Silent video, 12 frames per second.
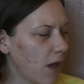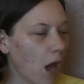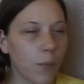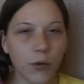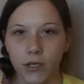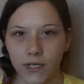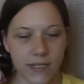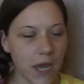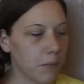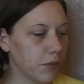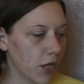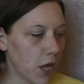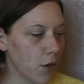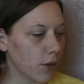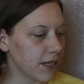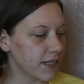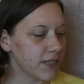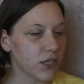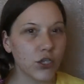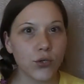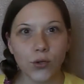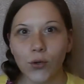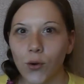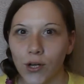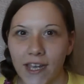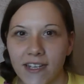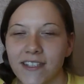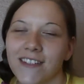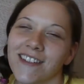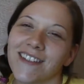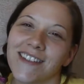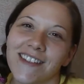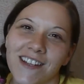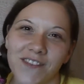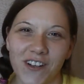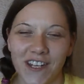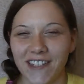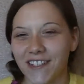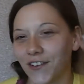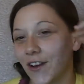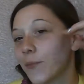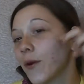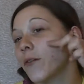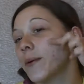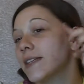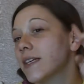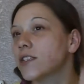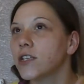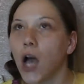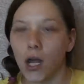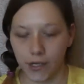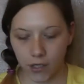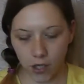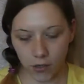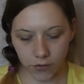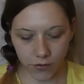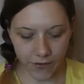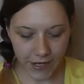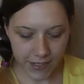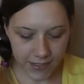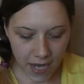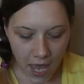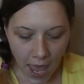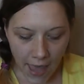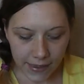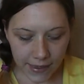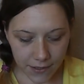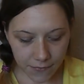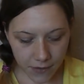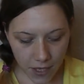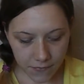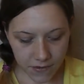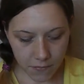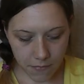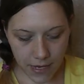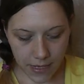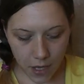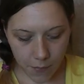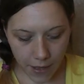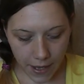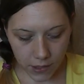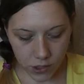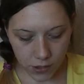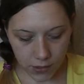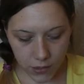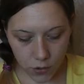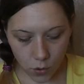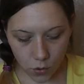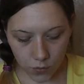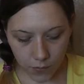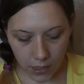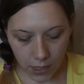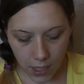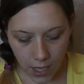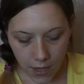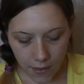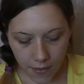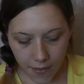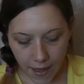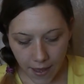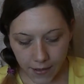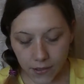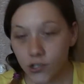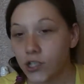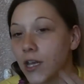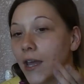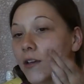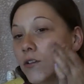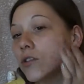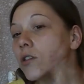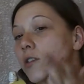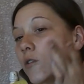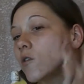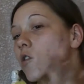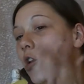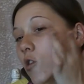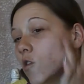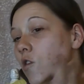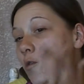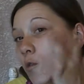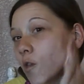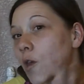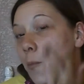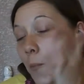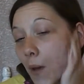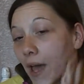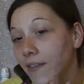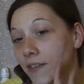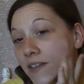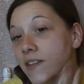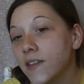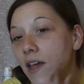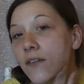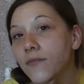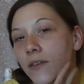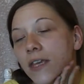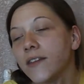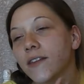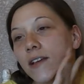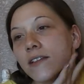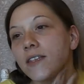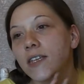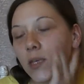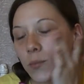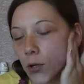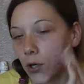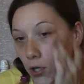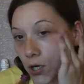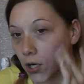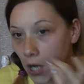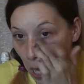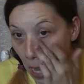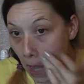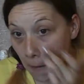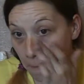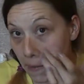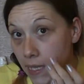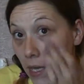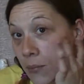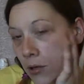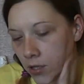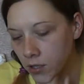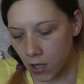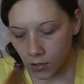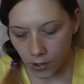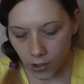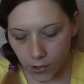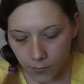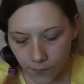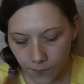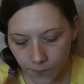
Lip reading: I'll put it down below. It's Unicorn Essence. It's the stuff on Instagram where everybody's like dotting it all over their face. Liv Loves Makeup actually told me that she actually doesn't mind this stuff. It does keep her makeup on longer.